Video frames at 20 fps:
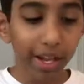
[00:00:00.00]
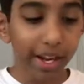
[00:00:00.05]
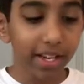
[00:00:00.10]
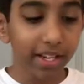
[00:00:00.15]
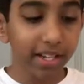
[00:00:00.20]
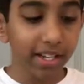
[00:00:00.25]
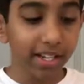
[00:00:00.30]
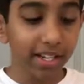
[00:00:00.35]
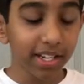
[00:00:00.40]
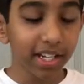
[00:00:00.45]

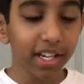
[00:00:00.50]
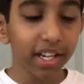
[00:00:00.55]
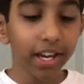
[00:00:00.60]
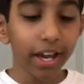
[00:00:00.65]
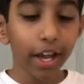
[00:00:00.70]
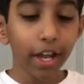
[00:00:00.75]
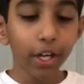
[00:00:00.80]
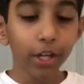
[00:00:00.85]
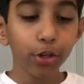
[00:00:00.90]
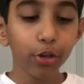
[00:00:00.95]
blended,
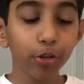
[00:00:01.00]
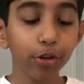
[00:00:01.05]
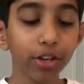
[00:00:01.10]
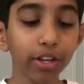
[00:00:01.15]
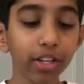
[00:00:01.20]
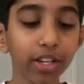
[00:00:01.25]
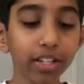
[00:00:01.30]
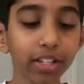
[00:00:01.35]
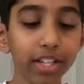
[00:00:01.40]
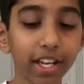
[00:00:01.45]
you're
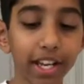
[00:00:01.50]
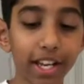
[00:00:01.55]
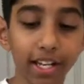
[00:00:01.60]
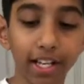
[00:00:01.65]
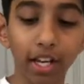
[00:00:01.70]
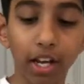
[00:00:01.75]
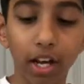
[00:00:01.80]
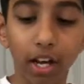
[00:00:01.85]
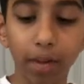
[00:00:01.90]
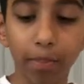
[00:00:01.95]
gonna
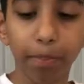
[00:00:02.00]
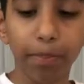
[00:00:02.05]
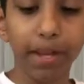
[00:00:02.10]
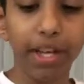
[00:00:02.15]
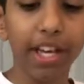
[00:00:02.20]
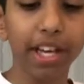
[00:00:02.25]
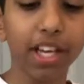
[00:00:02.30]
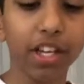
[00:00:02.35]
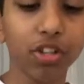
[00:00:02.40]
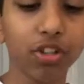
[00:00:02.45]
take a
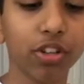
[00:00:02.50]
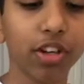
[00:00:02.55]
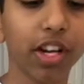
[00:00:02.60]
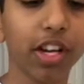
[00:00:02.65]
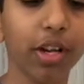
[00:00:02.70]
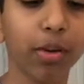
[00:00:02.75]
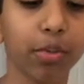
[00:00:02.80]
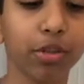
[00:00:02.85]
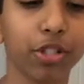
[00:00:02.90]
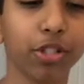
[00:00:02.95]
baking
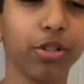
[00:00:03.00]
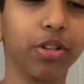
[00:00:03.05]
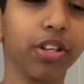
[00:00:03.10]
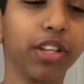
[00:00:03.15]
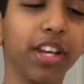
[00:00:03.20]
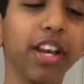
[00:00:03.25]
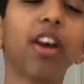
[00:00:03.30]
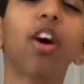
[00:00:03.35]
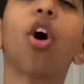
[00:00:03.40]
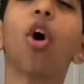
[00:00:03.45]
tray, which you
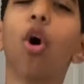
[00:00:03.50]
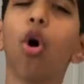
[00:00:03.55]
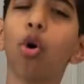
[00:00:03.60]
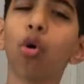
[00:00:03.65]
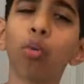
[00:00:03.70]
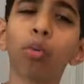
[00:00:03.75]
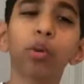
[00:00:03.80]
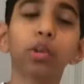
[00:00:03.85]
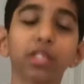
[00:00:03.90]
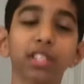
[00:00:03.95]
can get
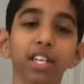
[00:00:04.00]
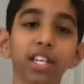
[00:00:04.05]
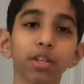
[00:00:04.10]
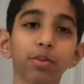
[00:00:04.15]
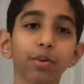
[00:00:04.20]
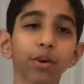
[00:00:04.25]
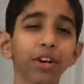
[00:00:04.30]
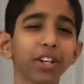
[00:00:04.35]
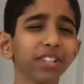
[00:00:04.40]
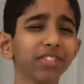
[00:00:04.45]
almost
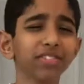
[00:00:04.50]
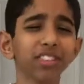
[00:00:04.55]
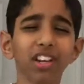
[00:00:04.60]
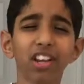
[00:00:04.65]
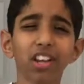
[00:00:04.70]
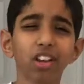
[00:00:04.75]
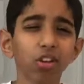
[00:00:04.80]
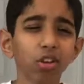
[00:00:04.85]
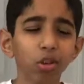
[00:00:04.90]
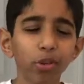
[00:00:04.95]
anywhere, even
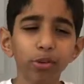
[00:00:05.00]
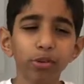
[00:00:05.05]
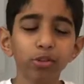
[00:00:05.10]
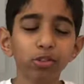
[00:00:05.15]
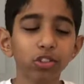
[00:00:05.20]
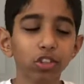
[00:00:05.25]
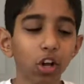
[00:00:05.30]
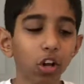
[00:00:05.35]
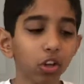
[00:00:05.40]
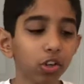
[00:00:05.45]
at your
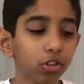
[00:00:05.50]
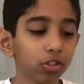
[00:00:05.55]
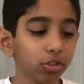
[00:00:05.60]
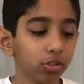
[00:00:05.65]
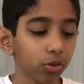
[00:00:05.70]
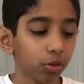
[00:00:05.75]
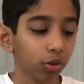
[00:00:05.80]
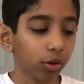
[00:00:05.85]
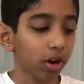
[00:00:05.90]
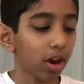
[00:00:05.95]
local dollar
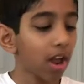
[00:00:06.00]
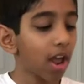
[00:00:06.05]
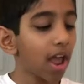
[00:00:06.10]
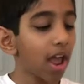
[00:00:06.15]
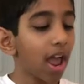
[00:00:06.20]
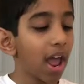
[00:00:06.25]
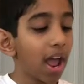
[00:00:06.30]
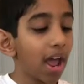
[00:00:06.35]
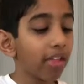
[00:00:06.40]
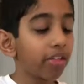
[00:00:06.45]
store.
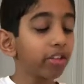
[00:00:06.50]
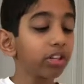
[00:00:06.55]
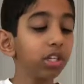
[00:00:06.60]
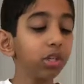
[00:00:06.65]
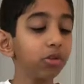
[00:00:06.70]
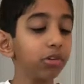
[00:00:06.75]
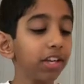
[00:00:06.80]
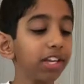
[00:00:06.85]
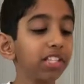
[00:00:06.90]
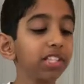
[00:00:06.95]
And
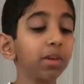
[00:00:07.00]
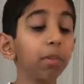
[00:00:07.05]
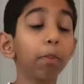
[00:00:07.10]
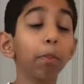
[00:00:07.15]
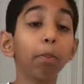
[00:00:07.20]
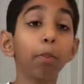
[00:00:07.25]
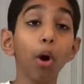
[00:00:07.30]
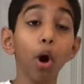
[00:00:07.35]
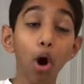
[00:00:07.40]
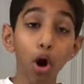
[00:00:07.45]
then you take
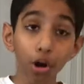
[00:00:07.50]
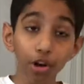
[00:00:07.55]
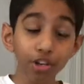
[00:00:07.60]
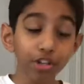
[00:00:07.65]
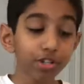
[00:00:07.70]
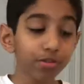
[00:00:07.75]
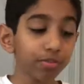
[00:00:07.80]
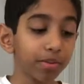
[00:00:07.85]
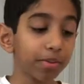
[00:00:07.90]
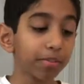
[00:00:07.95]
some
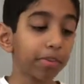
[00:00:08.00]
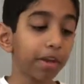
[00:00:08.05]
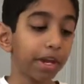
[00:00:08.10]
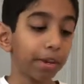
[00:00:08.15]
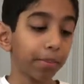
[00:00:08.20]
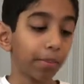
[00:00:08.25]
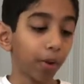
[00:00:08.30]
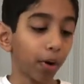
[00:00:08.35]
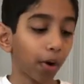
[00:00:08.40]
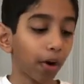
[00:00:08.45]
parchment
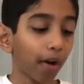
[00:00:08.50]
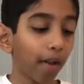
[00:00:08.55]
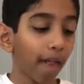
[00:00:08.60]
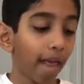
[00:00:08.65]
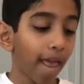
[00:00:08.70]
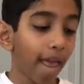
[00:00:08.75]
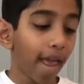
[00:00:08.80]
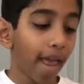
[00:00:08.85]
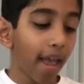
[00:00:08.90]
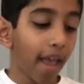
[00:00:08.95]
paper
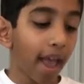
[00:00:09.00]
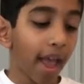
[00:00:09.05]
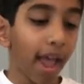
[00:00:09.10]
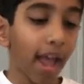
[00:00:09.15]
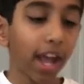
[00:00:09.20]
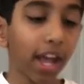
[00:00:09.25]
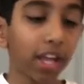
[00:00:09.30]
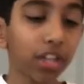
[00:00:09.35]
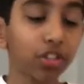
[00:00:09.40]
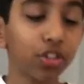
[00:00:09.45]

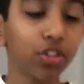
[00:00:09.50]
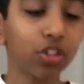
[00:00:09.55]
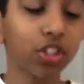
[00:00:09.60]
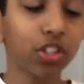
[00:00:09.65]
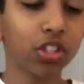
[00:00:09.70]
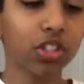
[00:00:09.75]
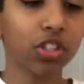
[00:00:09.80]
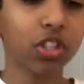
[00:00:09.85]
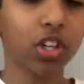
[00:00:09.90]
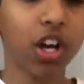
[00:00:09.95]
and
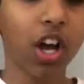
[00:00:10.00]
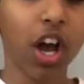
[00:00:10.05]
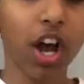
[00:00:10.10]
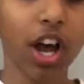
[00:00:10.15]
just